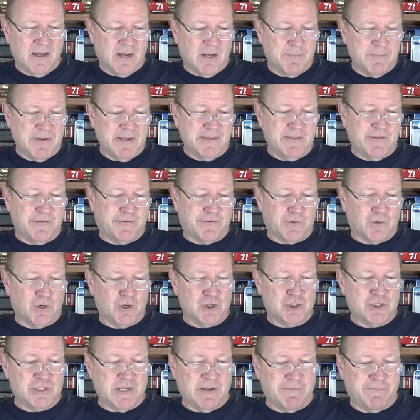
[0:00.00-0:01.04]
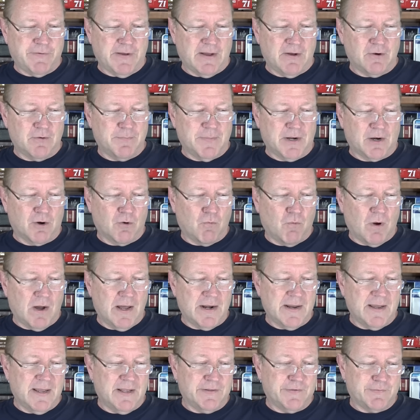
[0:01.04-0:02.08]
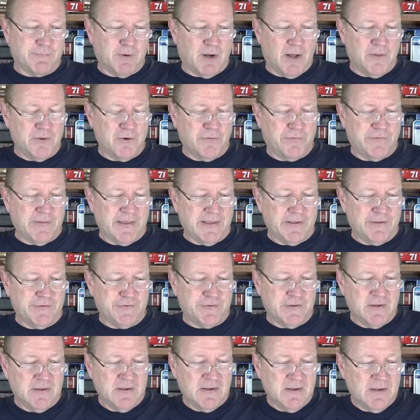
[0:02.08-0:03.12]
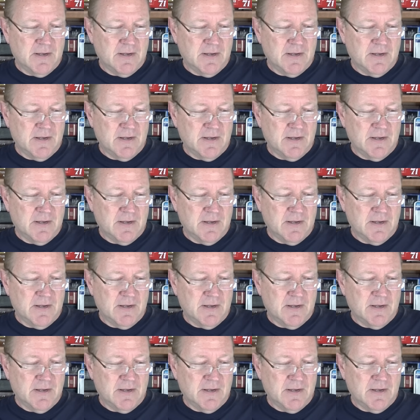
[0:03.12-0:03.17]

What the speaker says: Amid the search, they found marijuana and some other things